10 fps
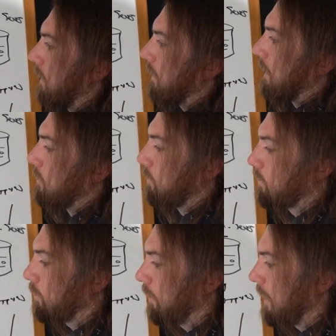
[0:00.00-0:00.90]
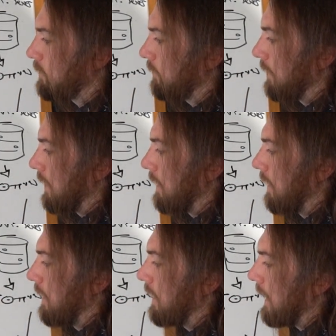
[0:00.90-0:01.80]
that user credential
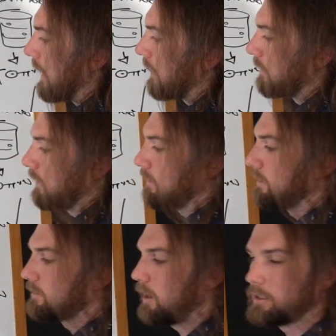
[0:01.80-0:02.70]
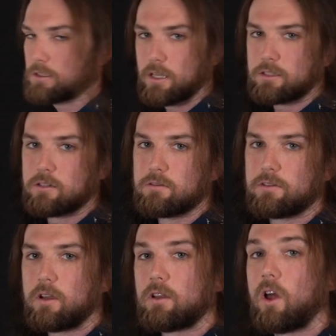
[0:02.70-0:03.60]
data, and these
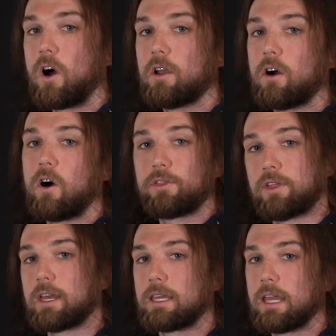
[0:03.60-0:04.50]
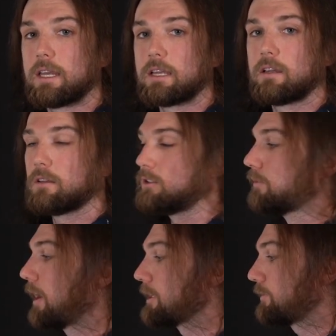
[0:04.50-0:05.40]
non-sensitive, non-authenticating
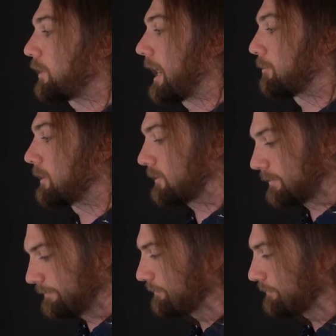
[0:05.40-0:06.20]
device fragments.